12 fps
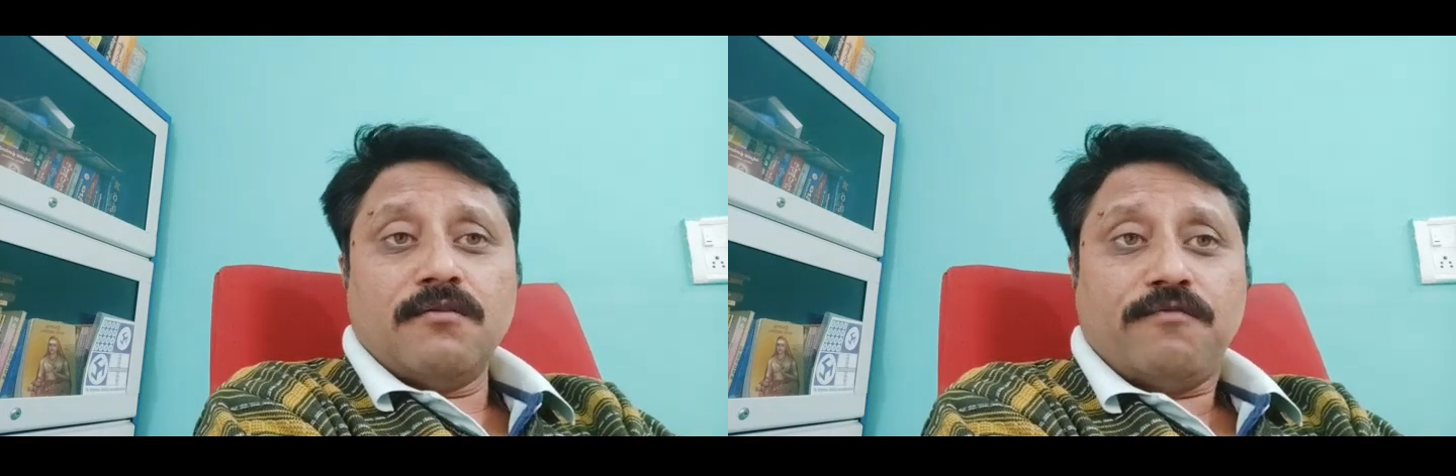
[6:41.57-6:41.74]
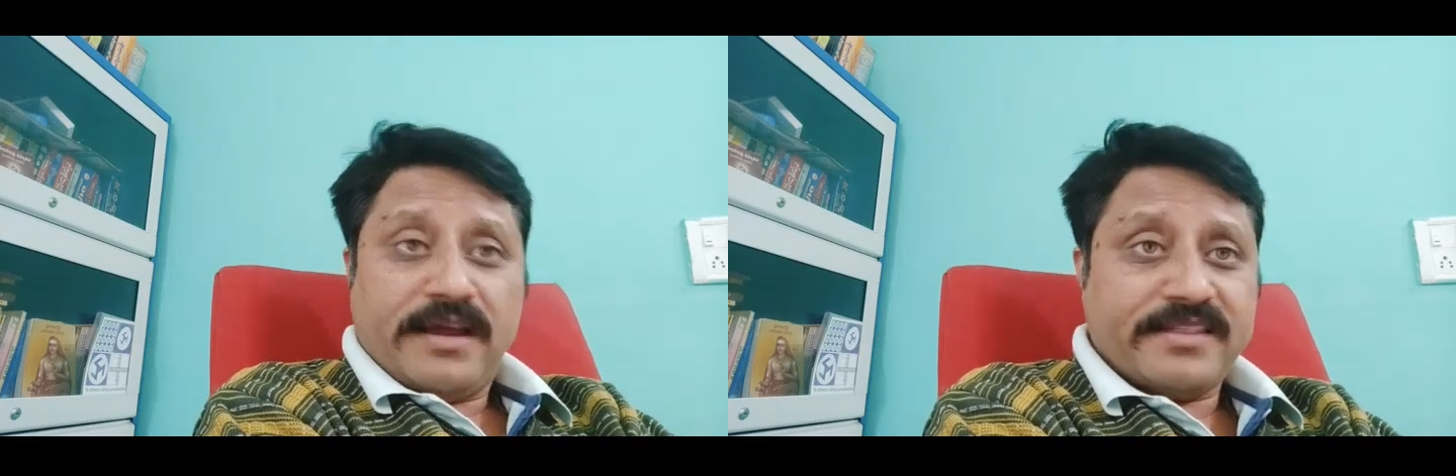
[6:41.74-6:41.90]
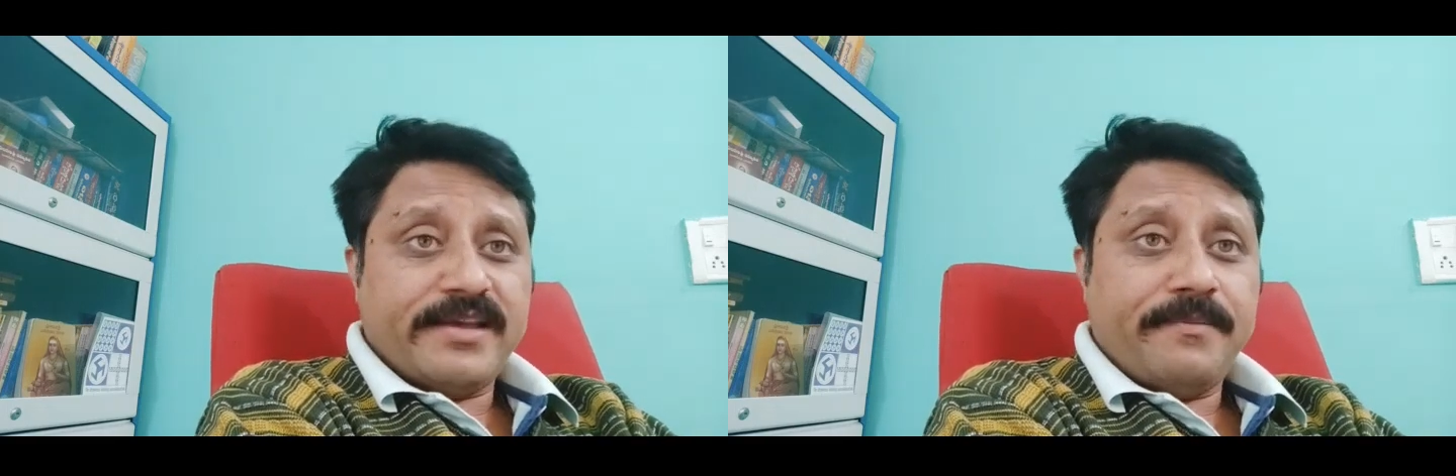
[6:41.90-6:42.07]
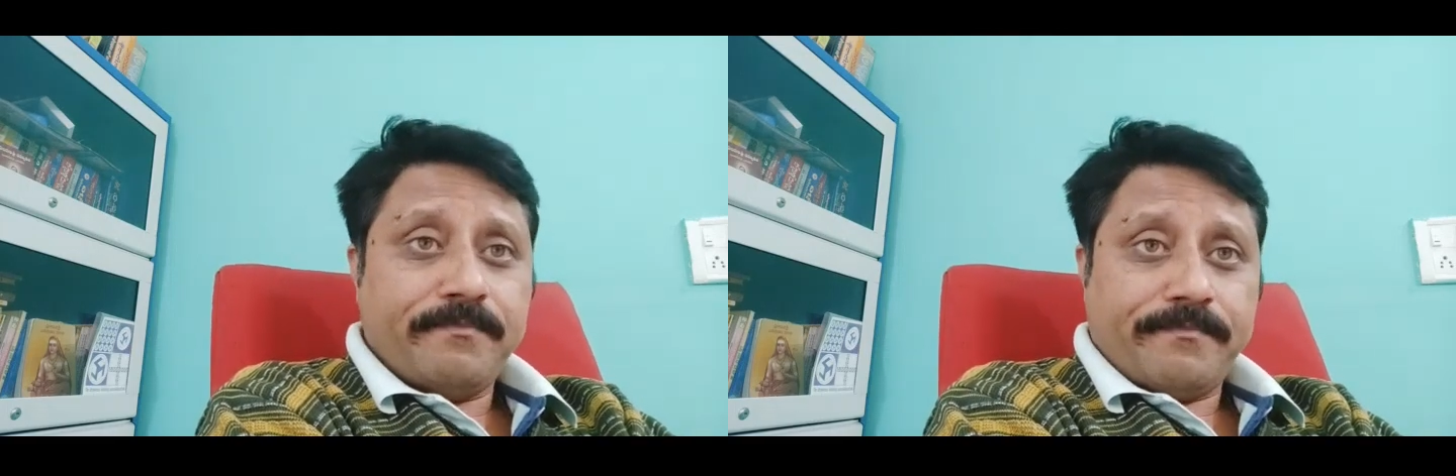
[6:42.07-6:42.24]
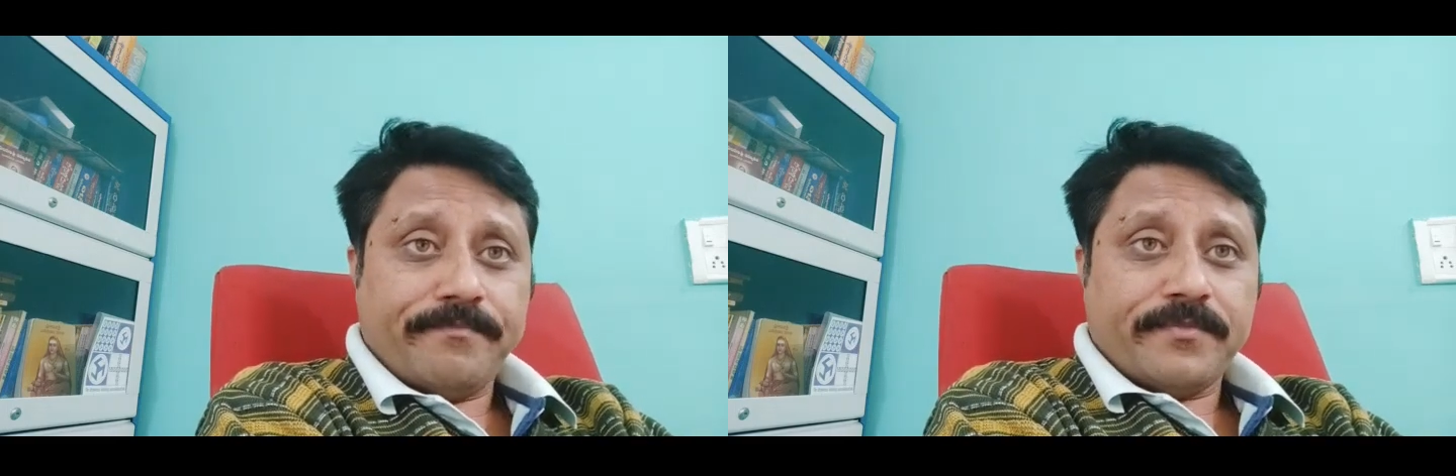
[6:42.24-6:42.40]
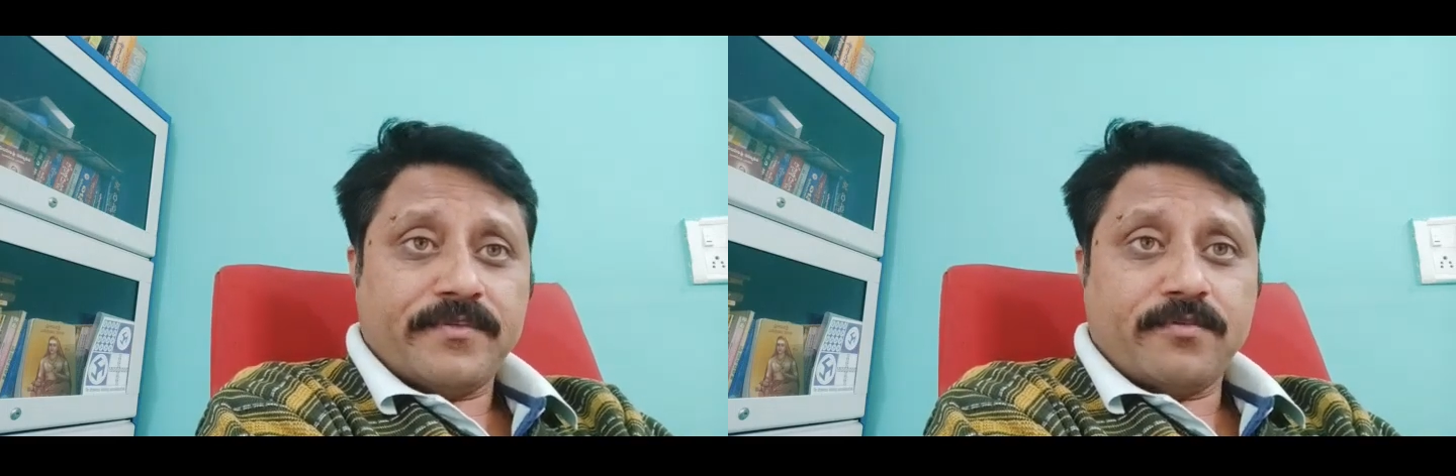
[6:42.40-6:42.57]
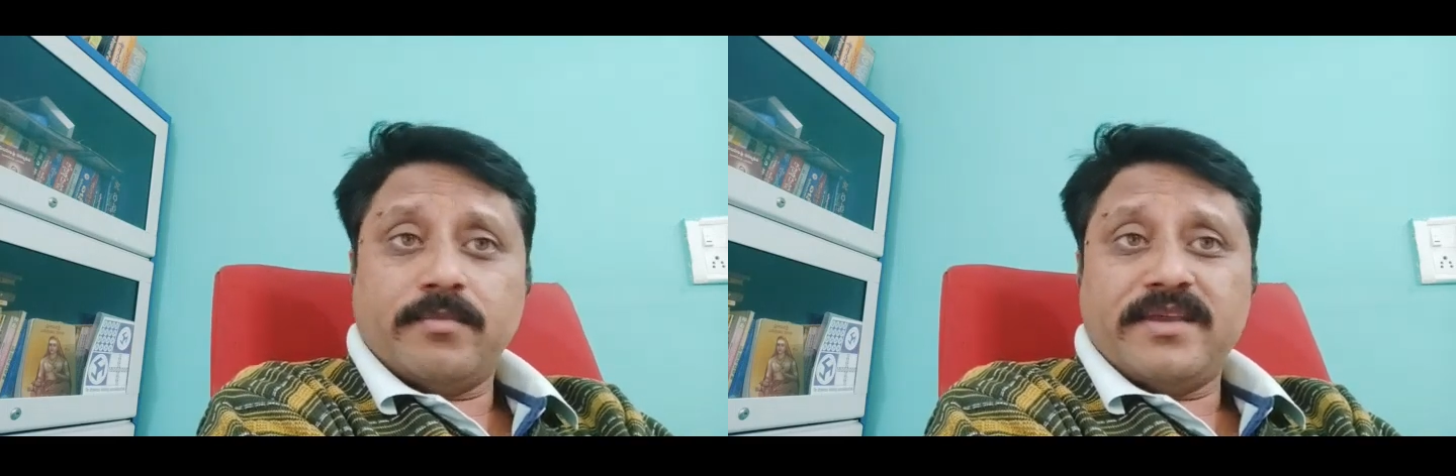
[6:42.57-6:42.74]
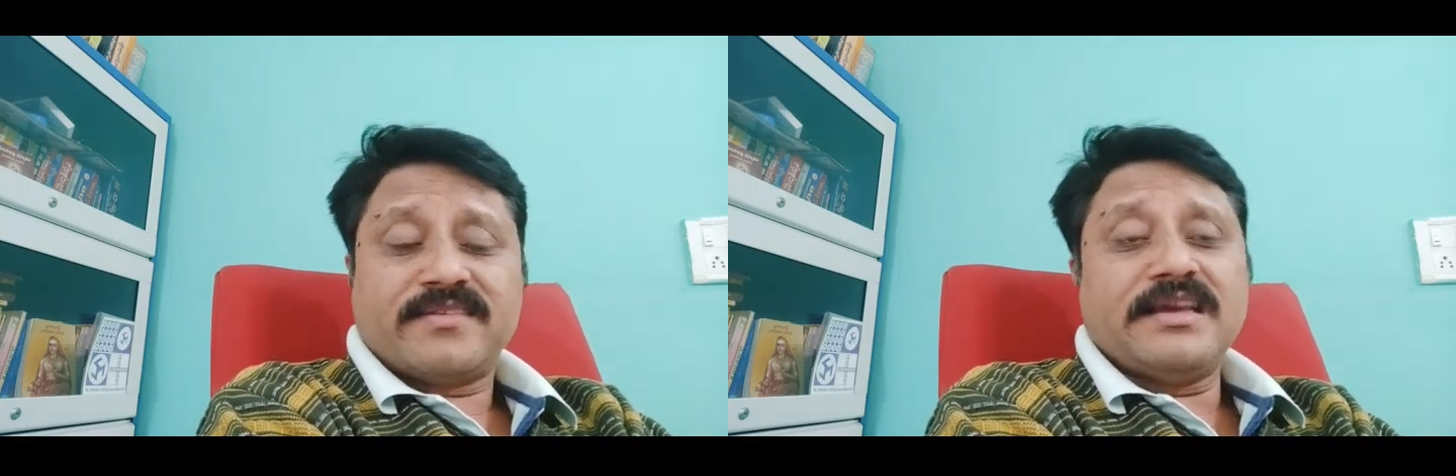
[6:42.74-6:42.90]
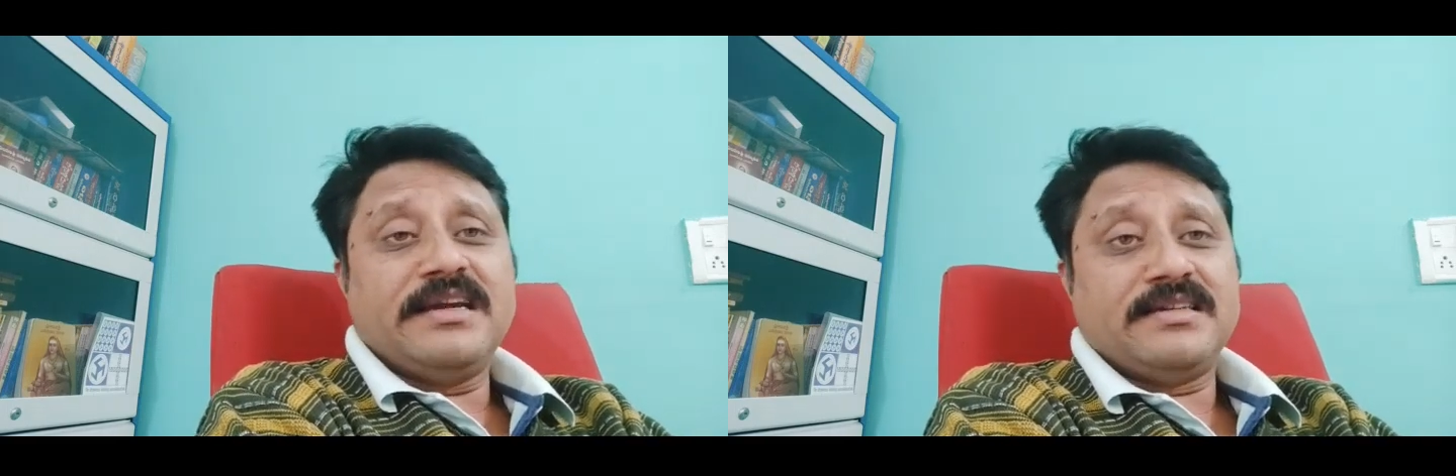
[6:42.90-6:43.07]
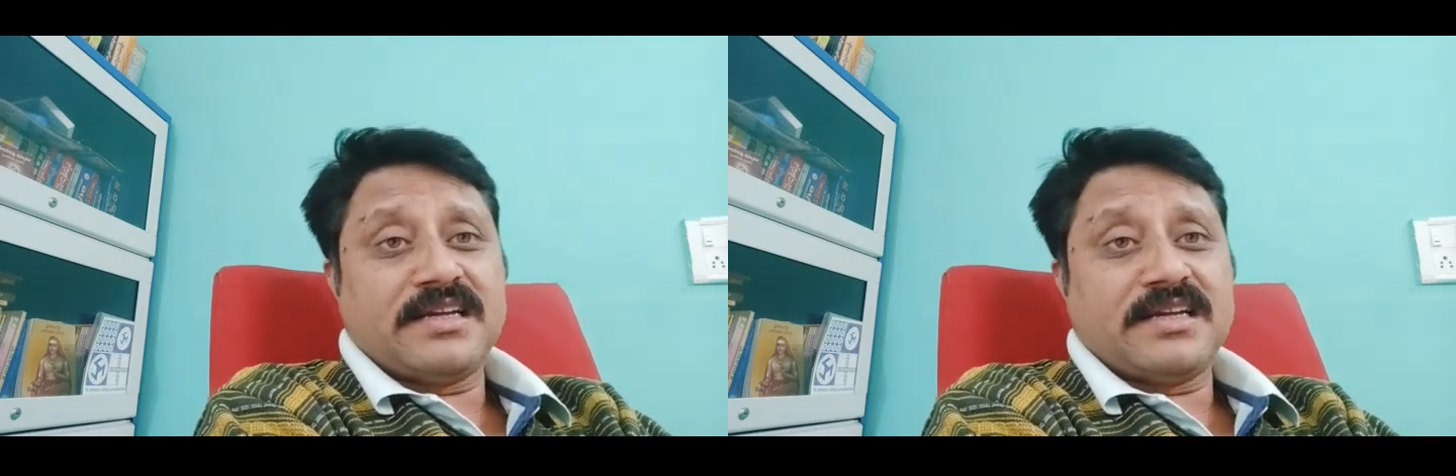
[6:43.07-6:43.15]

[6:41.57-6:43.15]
for them, so basically